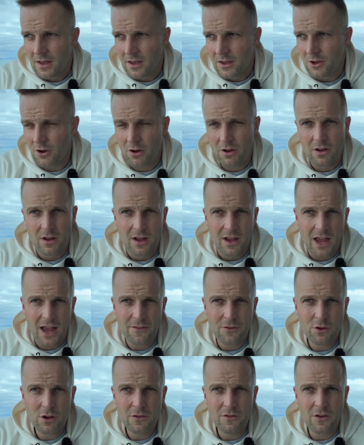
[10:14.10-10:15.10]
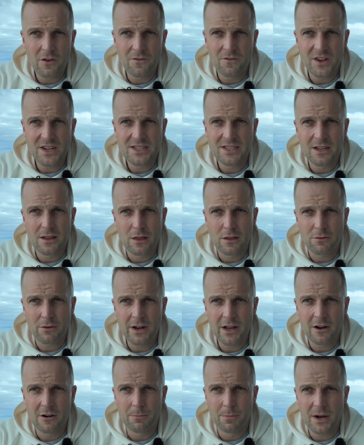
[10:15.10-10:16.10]
have you ever invested
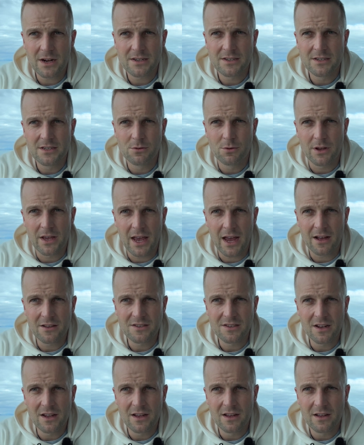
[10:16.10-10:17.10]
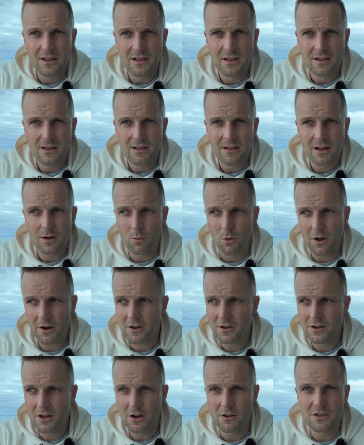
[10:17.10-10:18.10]
$300 into a counselor? Like, why don't
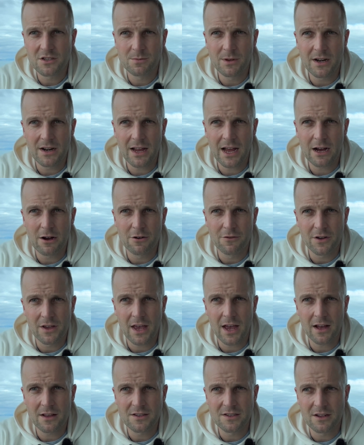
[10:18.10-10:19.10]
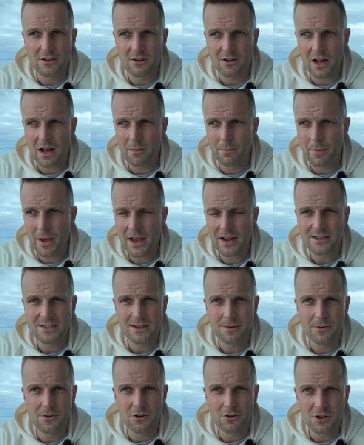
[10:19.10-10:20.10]
you go and spend an hour with a counselor and unpack
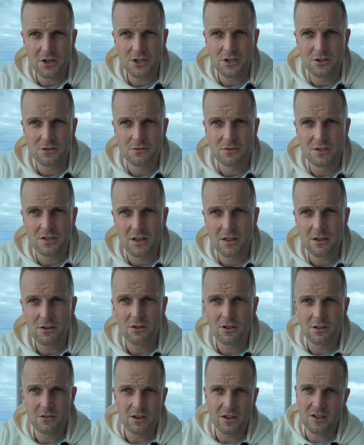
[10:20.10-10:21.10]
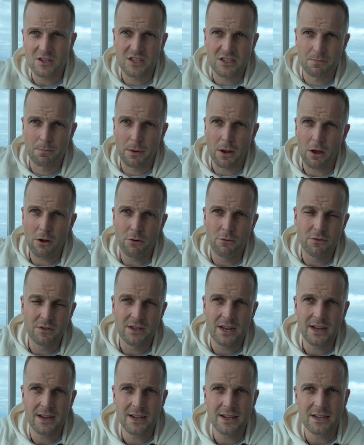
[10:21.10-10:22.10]
some of your issues so that you can explode
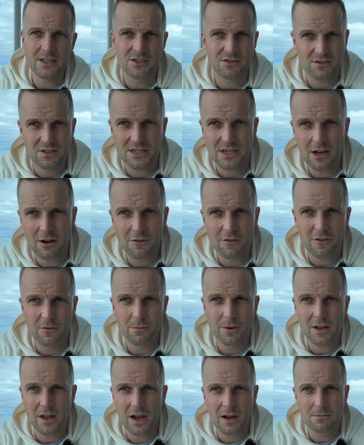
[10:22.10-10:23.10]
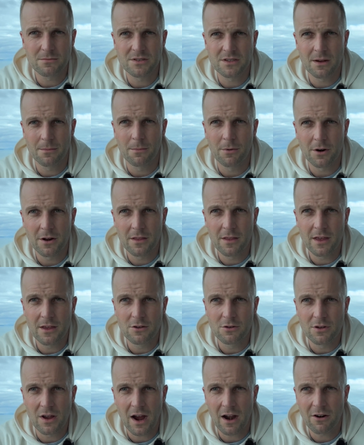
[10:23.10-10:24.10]
10x yourself and become somebody that
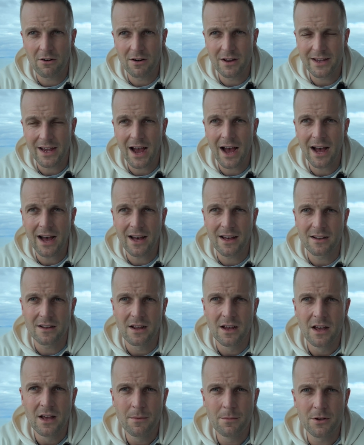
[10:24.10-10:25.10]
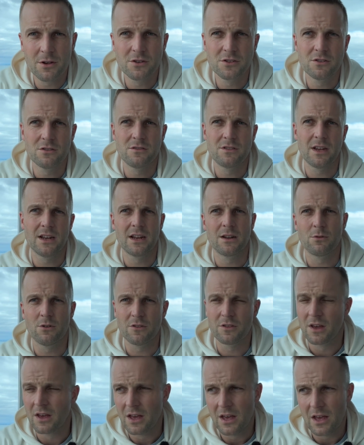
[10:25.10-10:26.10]
you currently aren't because you're dealing
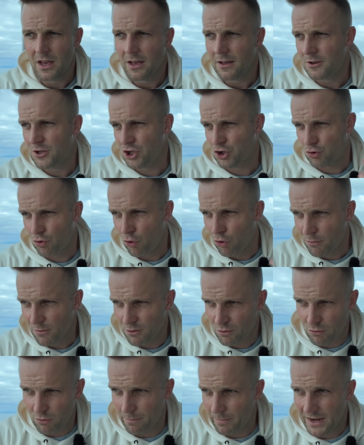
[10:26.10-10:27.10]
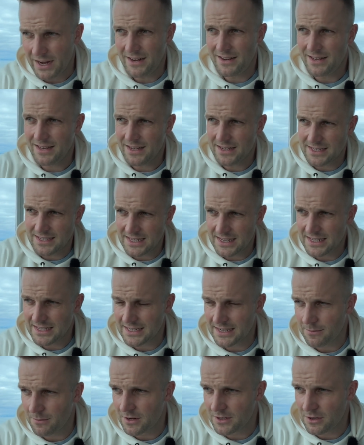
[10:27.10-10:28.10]
with trauma or PTSD,
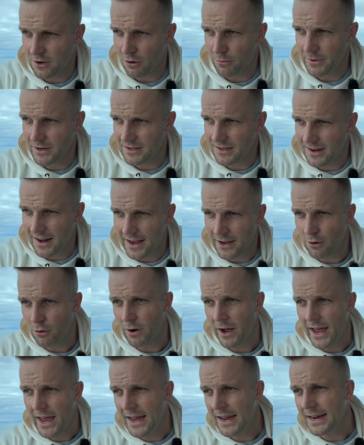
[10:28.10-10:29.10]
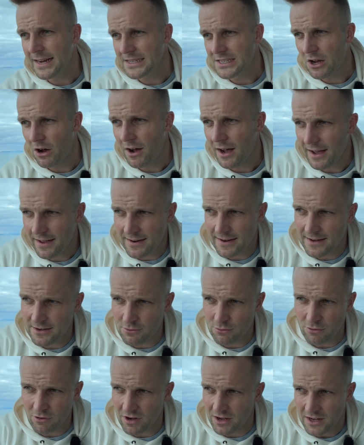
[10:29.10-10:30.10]
someone told me today, or anxiety
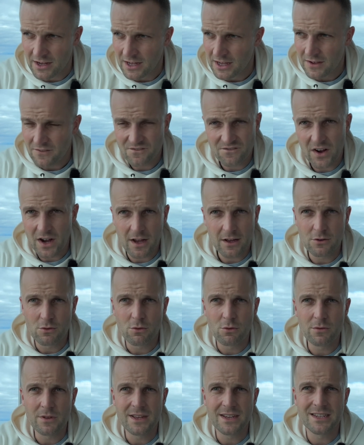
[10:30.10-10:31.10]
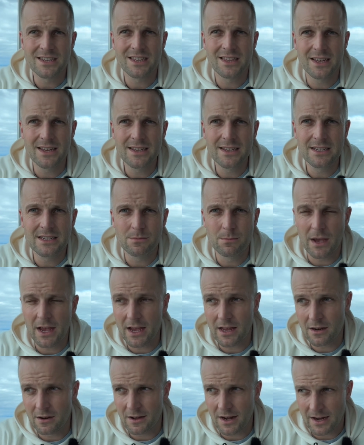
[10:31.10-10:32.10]
or fucking all these things,
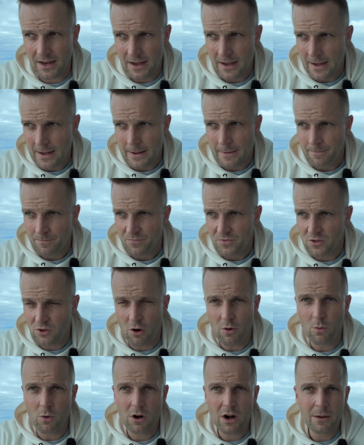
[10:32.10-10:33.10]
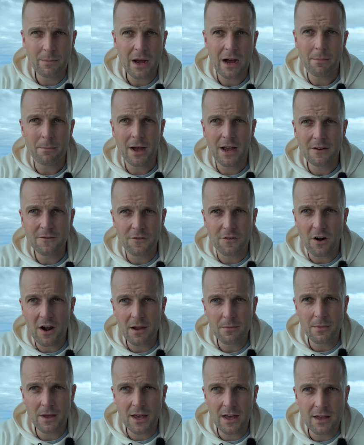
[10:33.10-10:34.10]
man. Like, don't worry about
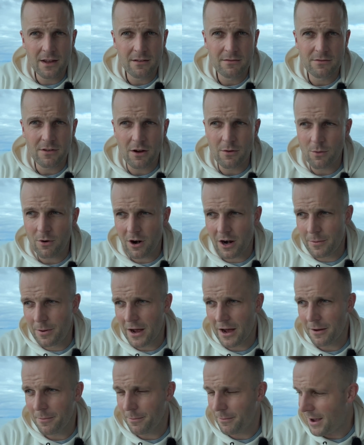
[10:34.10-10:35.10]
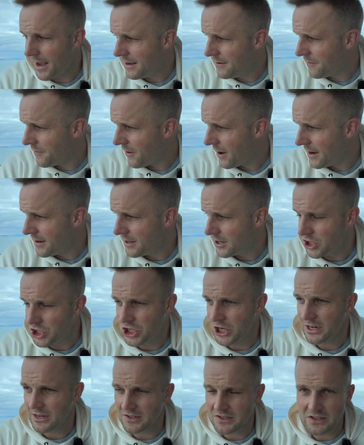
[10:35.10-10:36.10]
Mainfreight, man. Don't worry about Mainfreight and
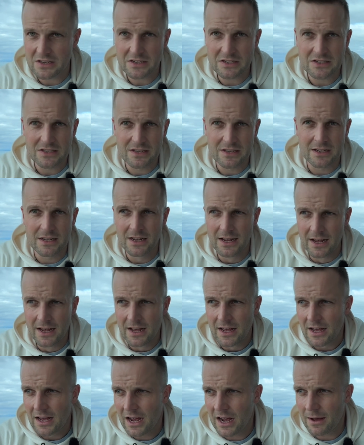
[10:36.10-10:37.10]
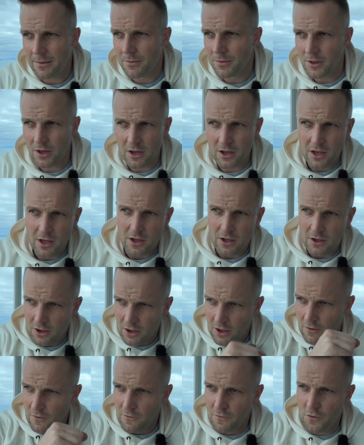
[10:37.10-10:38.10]
Genesis and the
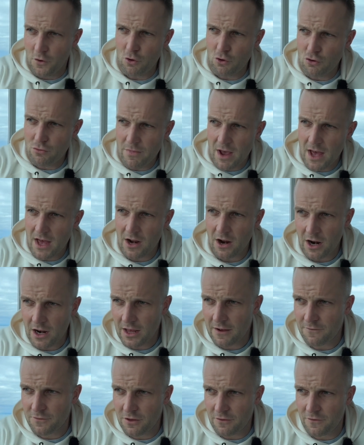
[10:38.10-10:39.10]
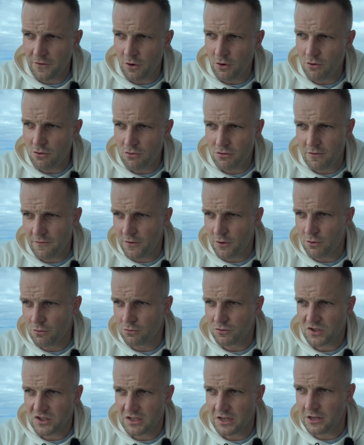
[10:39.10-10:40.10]
VU, man. I love the VU. The VU
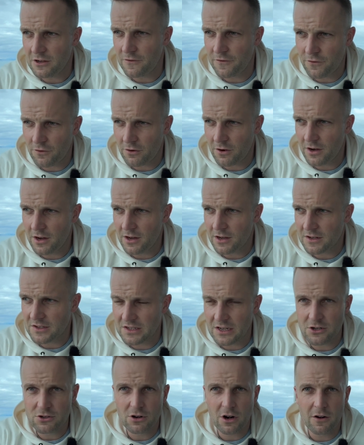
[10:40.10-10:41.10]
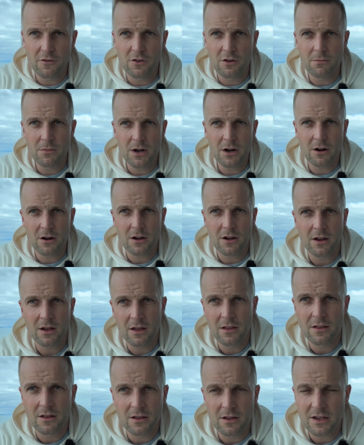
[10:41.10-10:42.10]
will set you free, etc. Over in America,
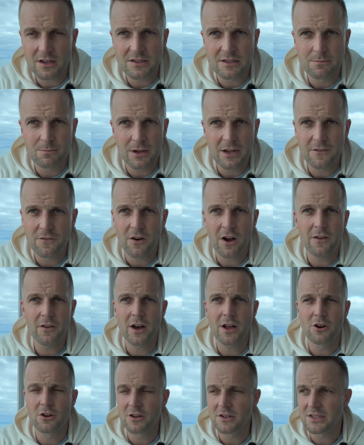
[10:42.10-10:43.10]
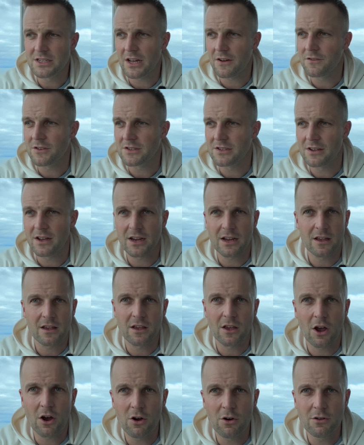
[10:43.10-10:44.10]
the S&P 500 and stuff. It's like,
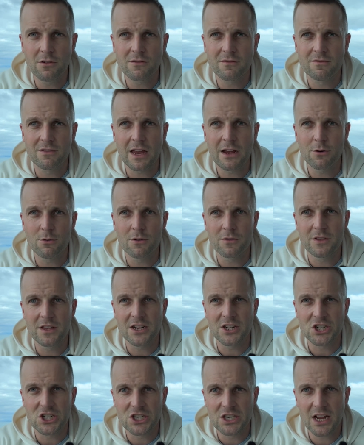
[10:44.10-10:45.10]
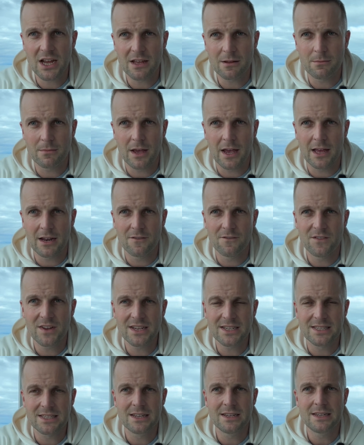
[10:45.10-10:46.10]
go and deal with your shit, man.
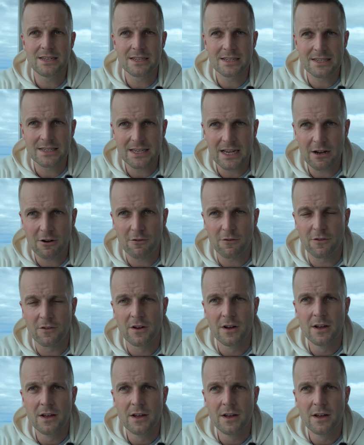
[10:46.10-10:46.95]
Invest into yourself